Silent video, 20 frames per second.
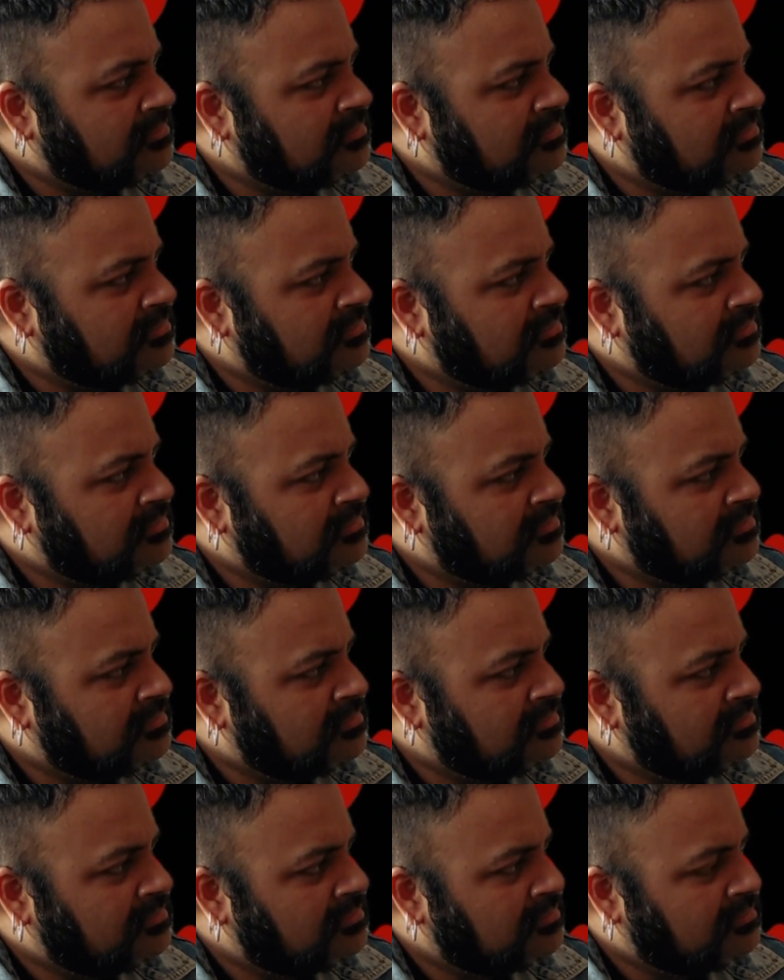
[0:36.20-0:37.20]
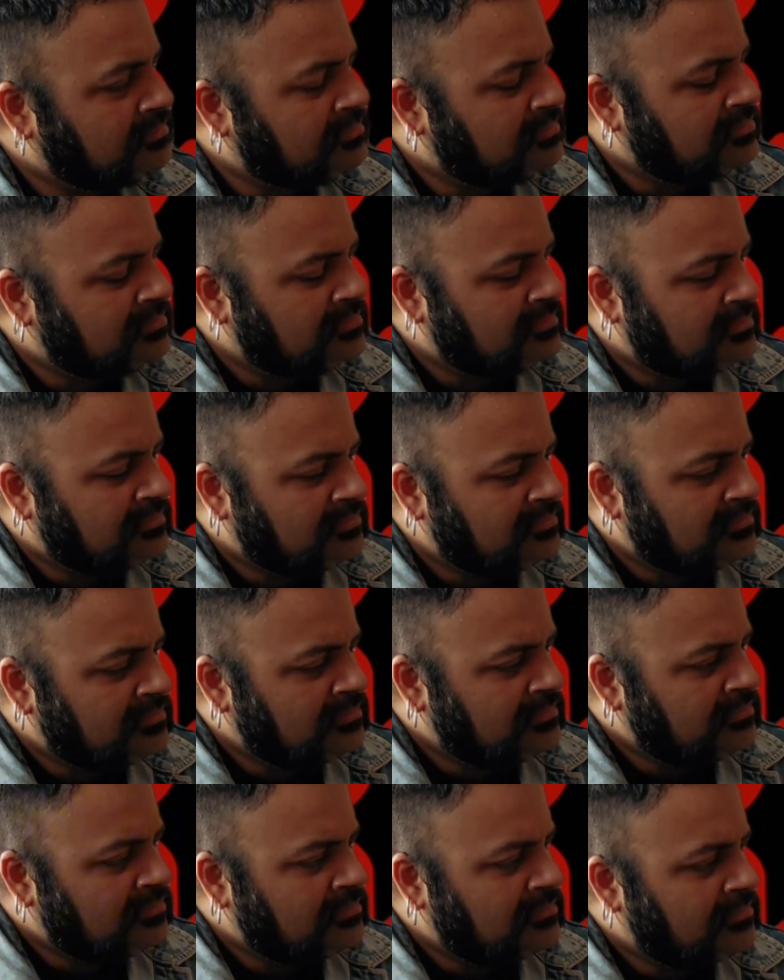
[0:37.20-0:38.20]

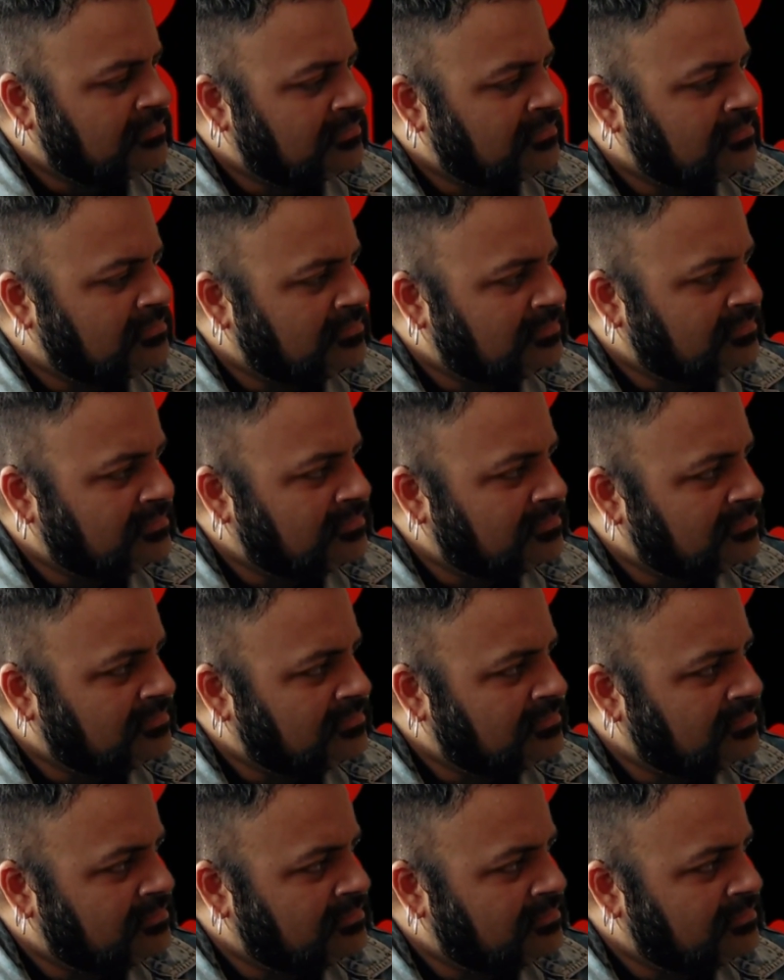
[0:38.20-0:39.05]
Nobody speaks.